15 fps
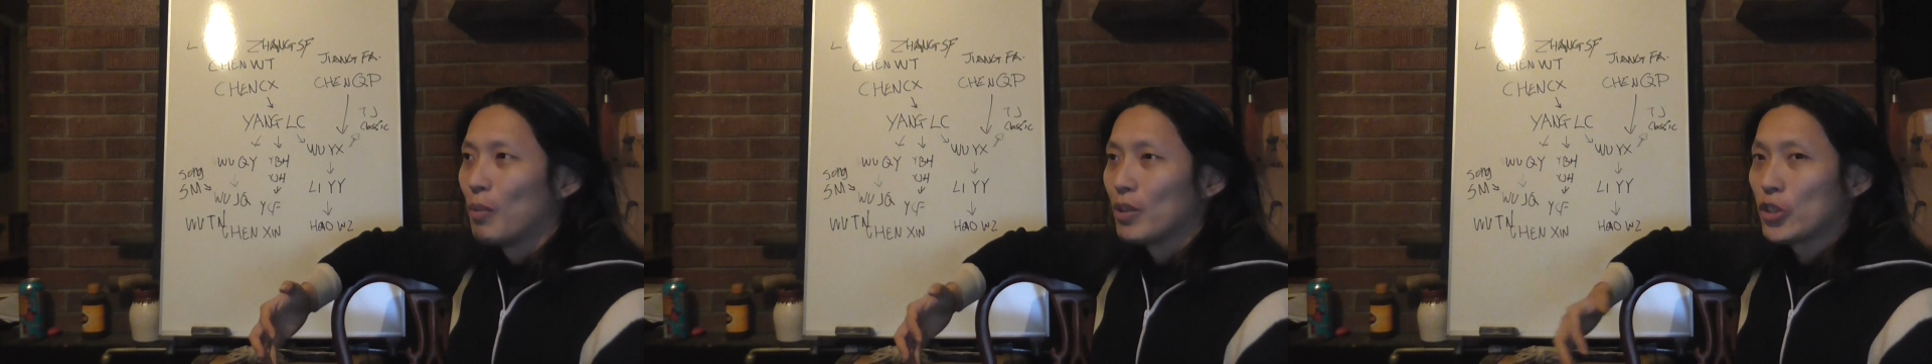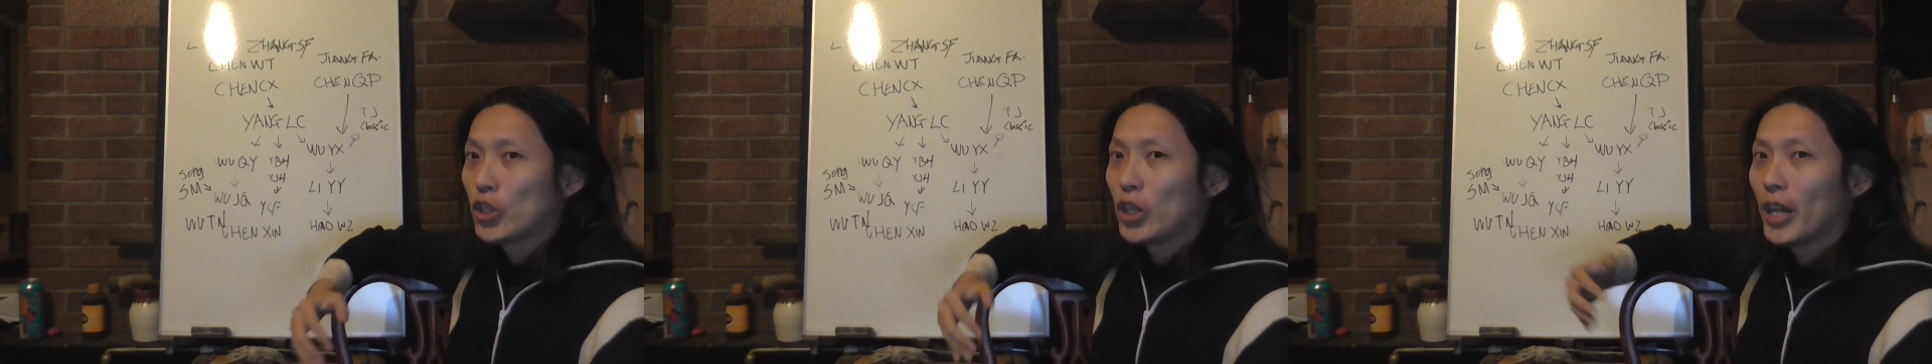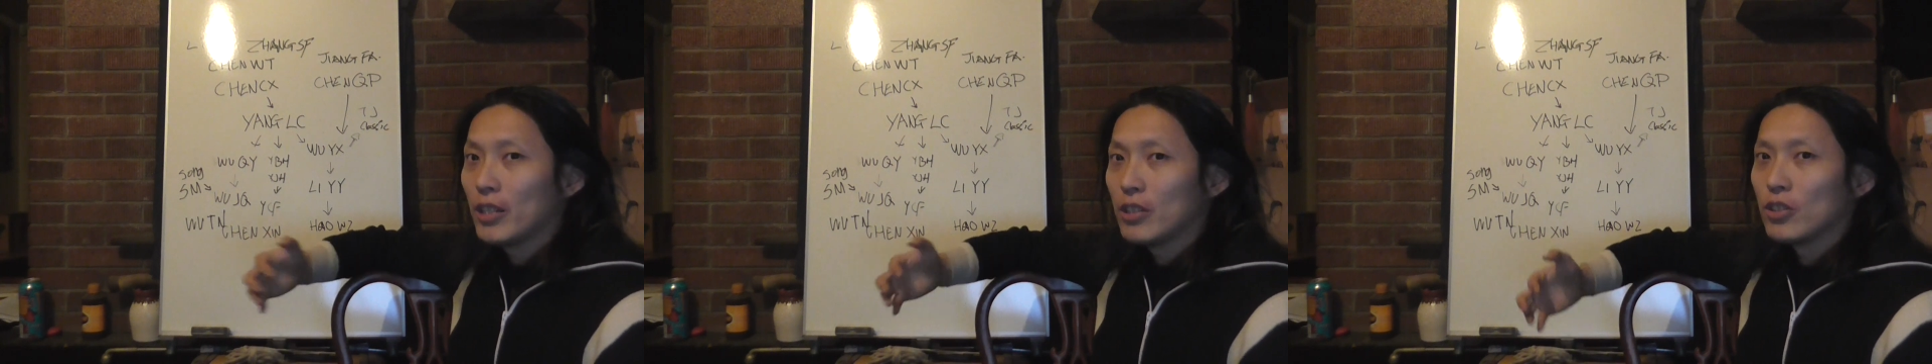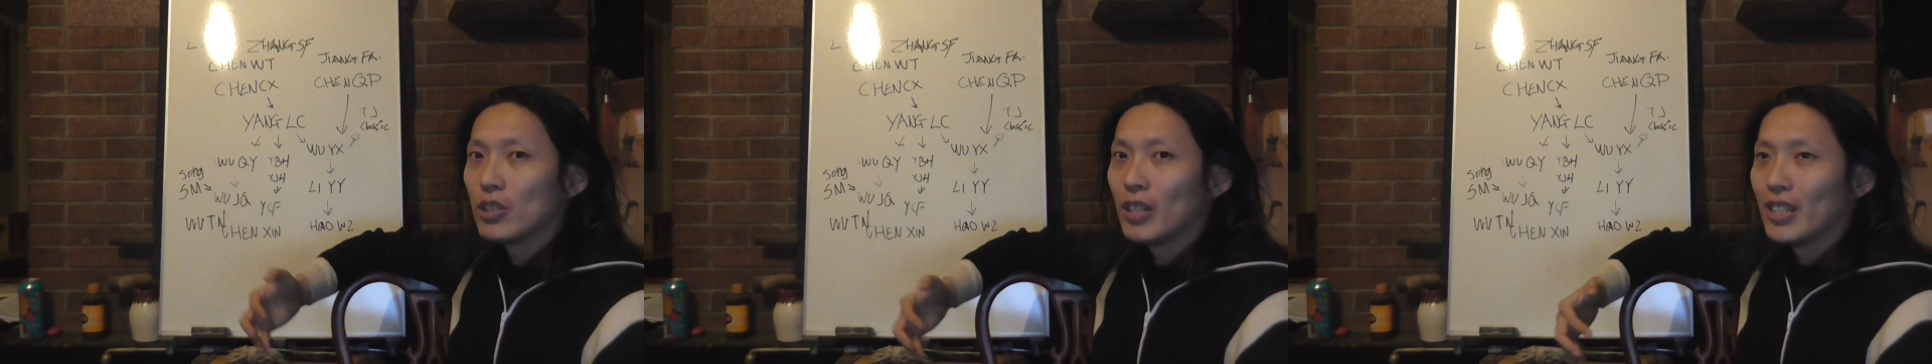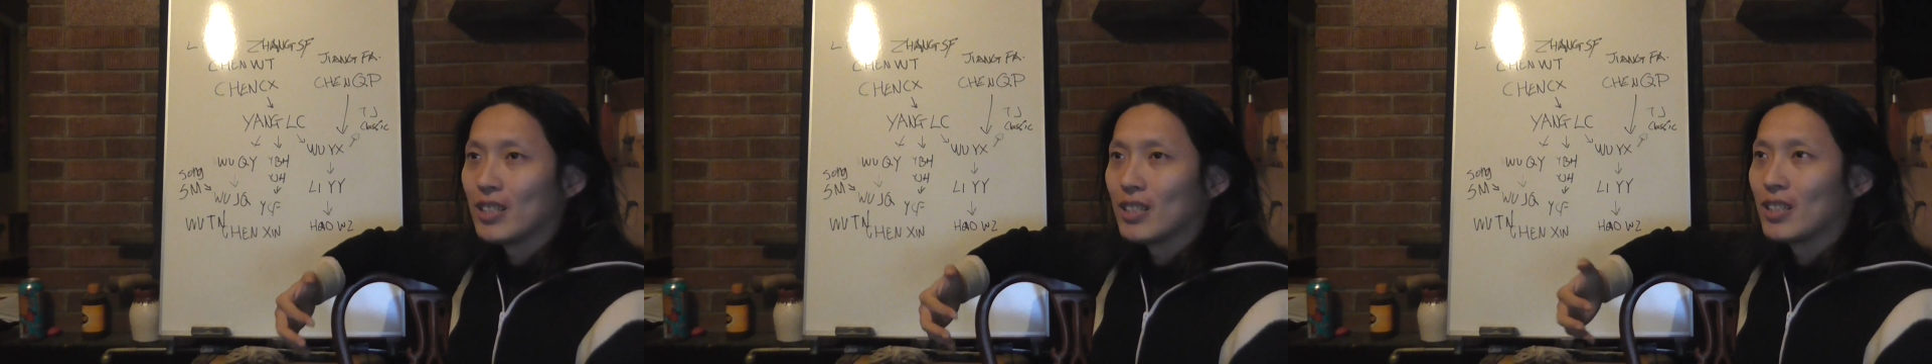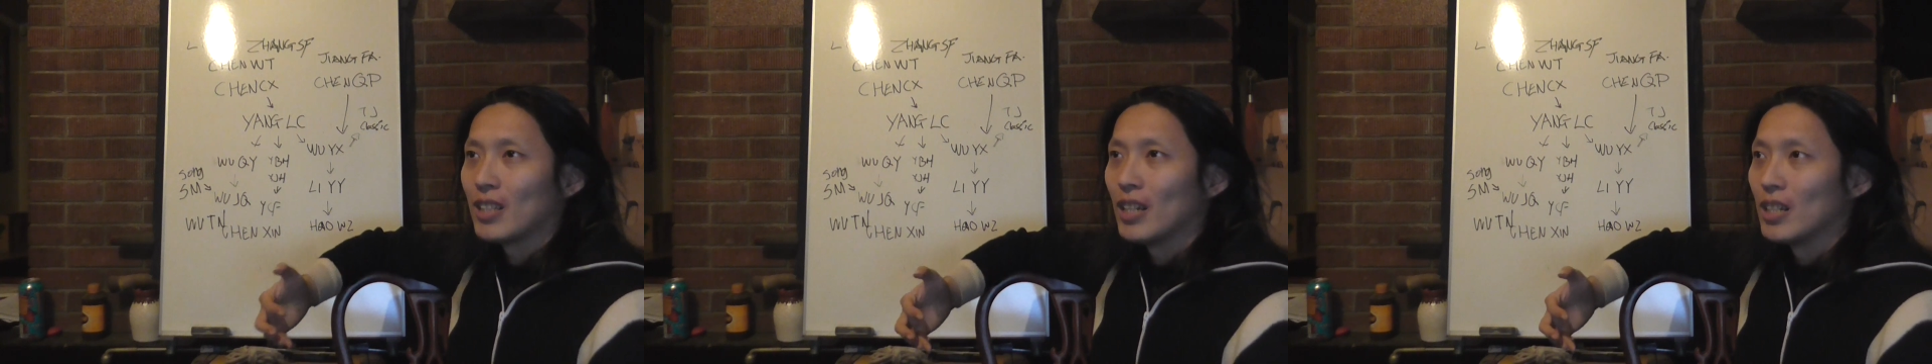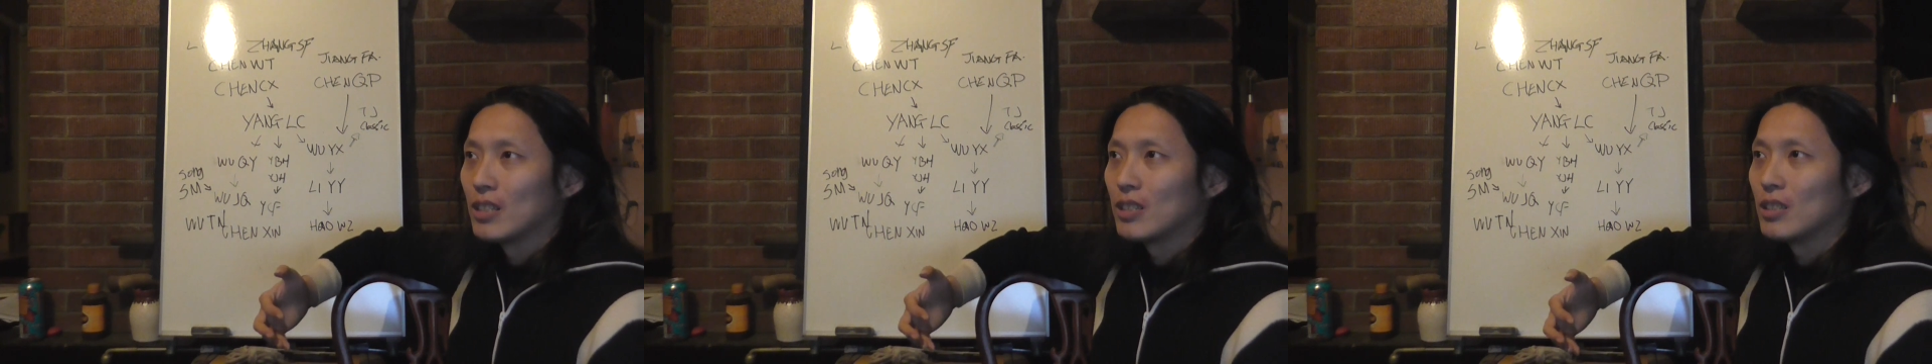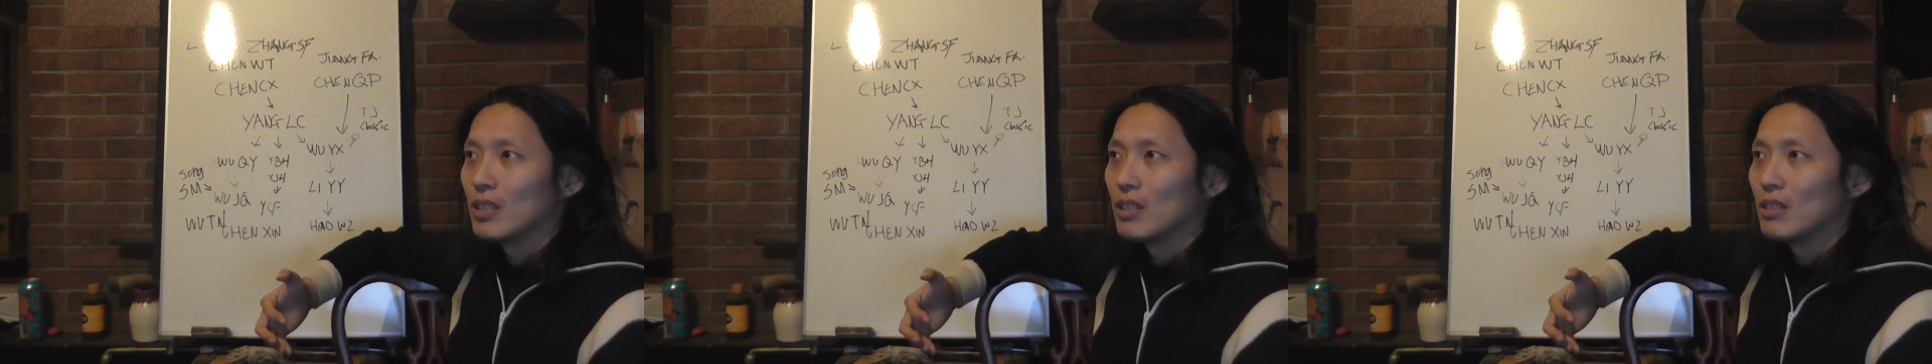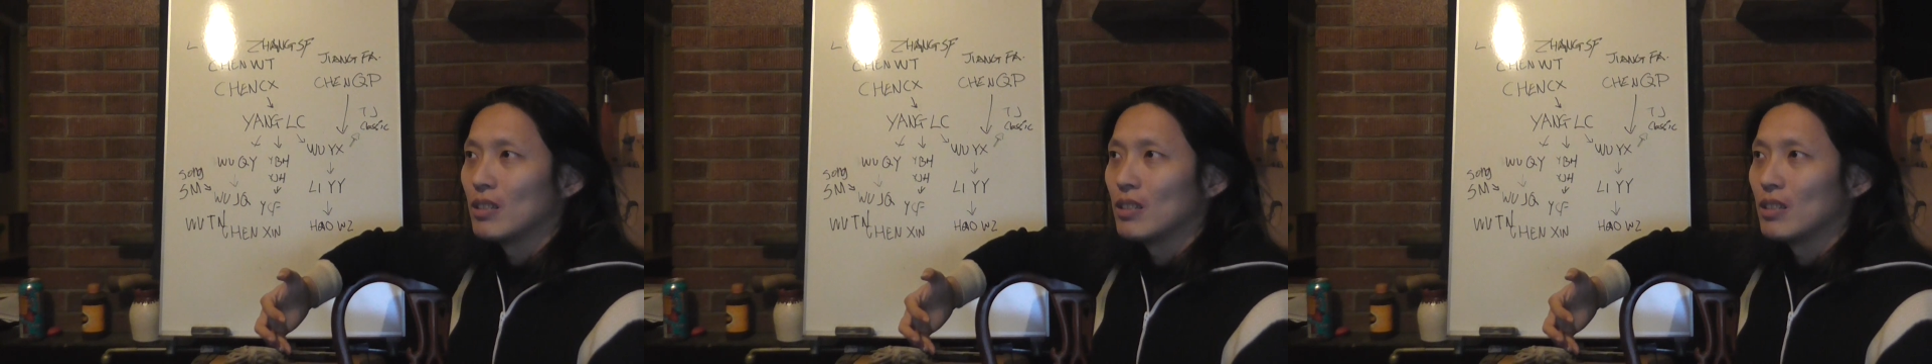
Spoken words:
much change it gives